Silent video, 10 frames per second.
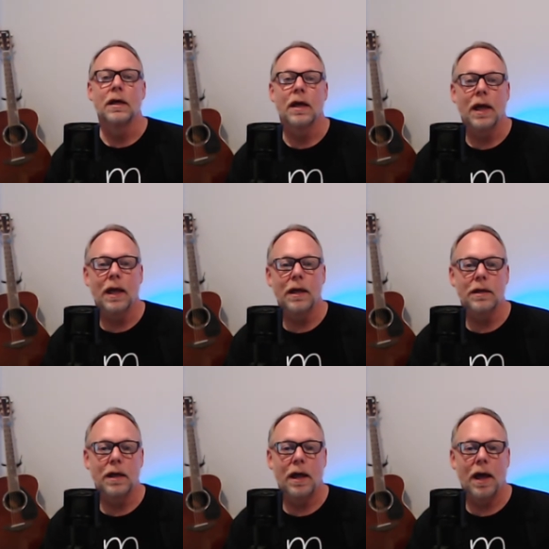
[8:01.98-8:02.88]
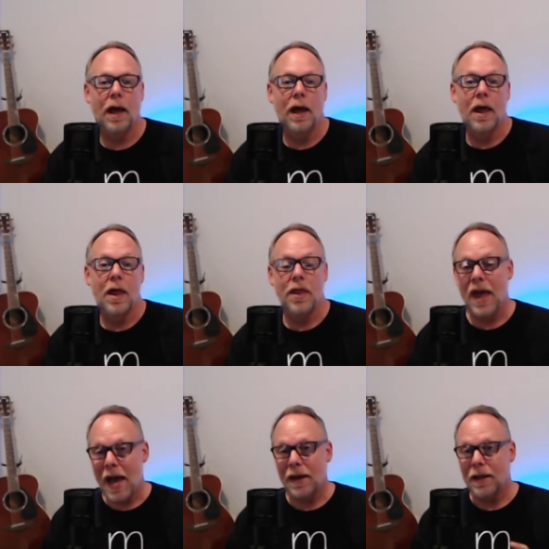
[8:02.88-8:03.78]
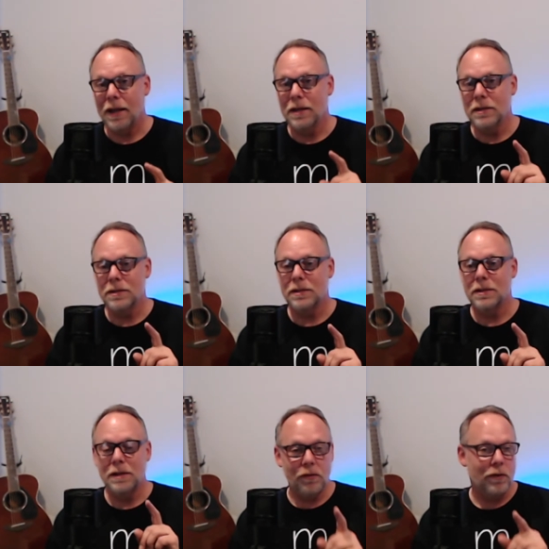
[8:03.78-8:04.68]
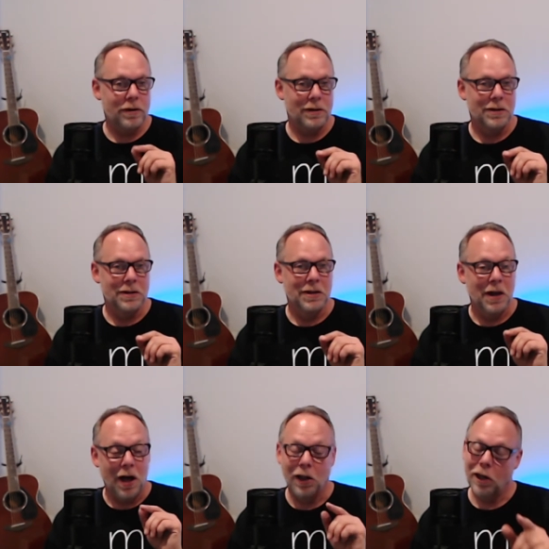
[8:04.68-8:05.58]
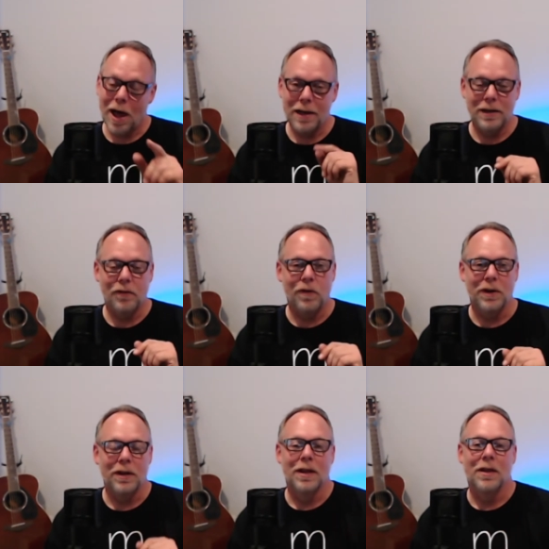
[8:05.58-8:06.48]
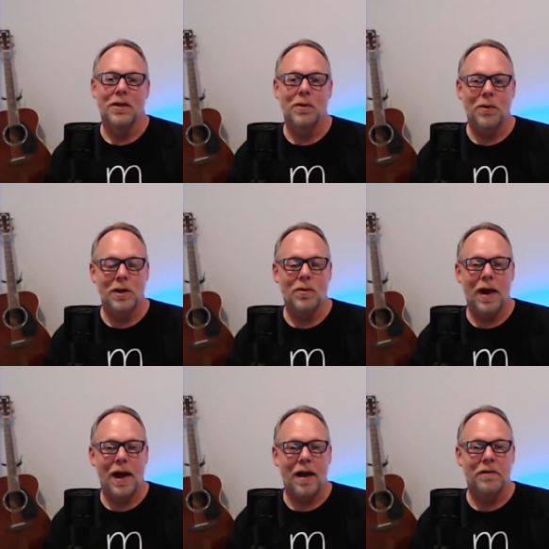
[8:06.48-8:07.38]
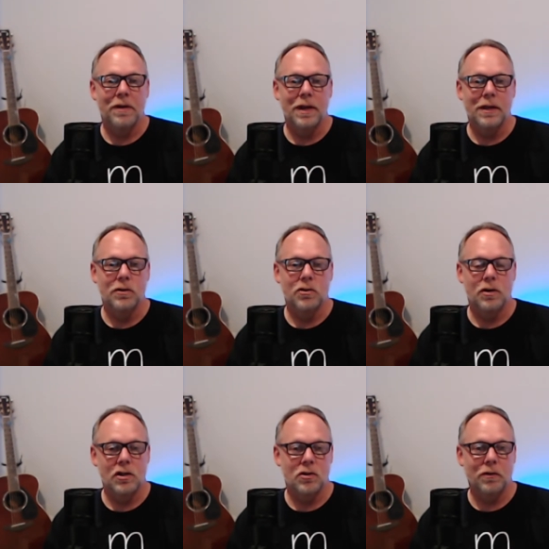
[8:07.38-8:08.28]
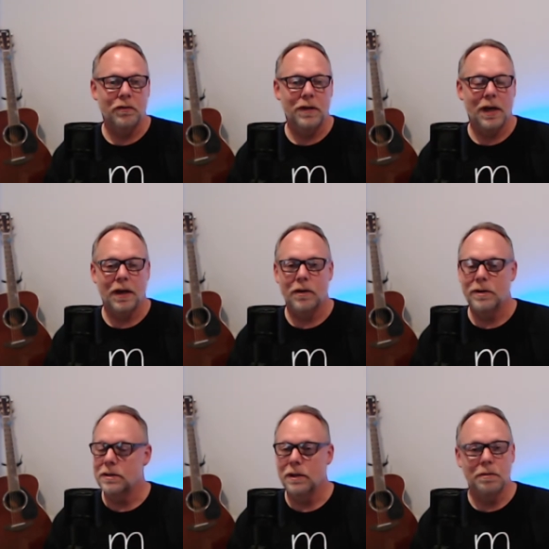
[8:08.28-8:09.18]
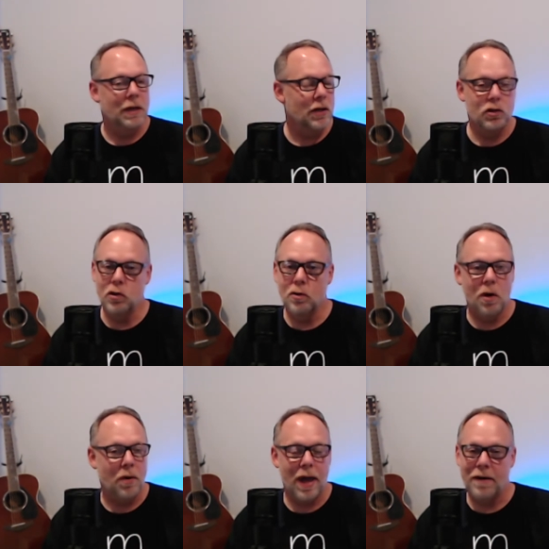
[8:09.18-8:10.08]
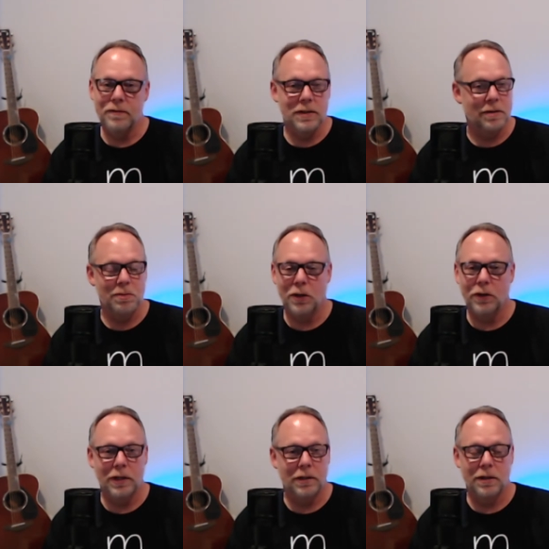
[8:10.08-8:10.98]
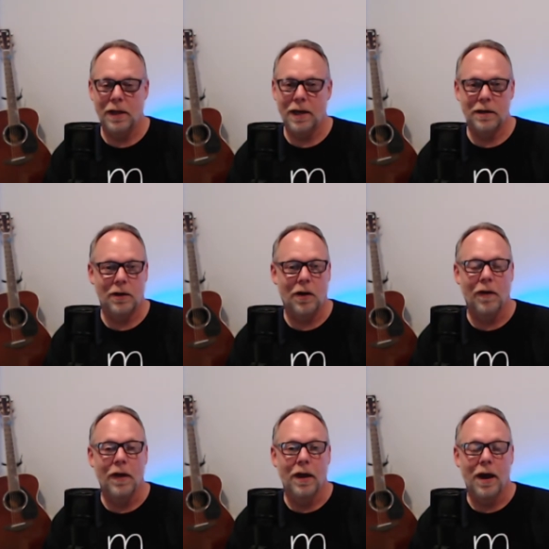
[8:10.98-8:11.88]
And that is different, a lot different than what you have in traditional fiat currency, because you don't have visibility to that at all.